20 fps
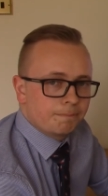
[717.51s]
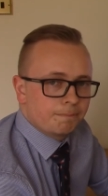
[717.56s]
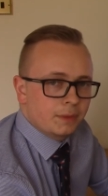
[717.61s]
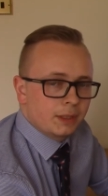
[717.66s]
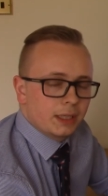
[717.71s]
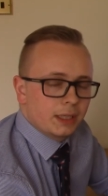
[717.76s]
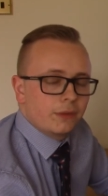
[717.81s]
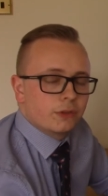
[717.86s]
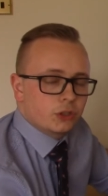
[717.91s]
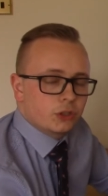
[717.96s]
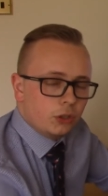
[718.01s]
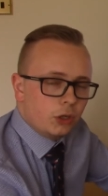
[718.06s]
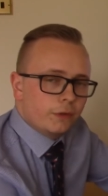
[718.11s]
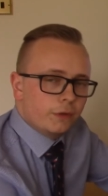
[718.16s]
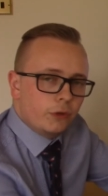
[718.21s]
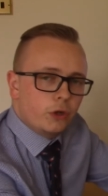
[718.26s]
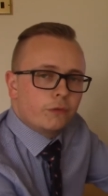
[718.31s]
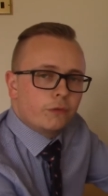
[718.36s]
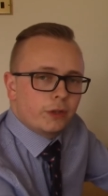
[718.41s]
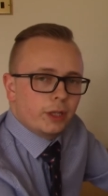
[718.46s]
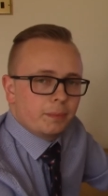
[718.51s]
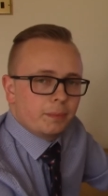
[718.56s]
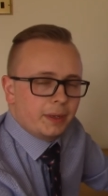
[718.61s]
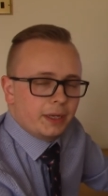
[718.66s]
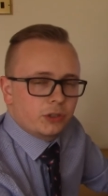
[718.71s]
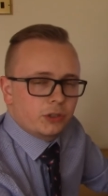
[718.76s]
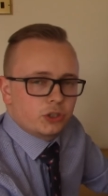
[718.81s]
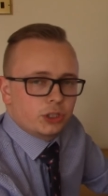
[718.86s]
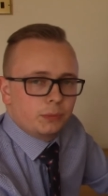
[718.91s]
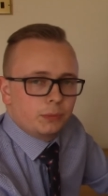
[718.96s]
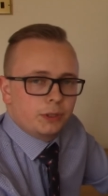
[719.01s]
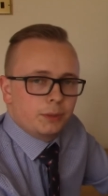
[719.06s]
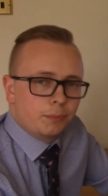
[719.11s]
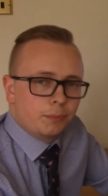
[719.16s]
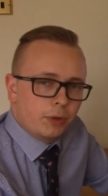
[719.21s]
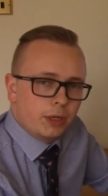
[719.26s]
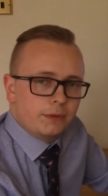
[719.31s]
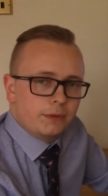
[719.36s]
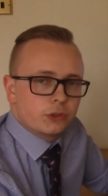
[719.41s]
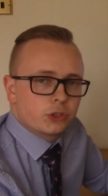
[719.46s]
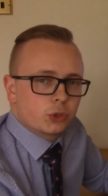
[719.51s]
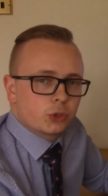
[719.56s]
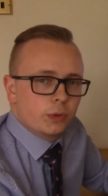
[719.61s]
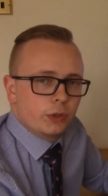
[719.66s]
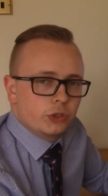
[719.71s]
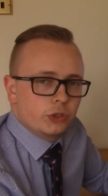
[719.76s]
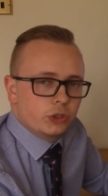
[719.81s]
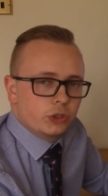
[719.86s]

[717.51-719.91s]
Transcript: Now there's a lot of overlap actually with the previous question.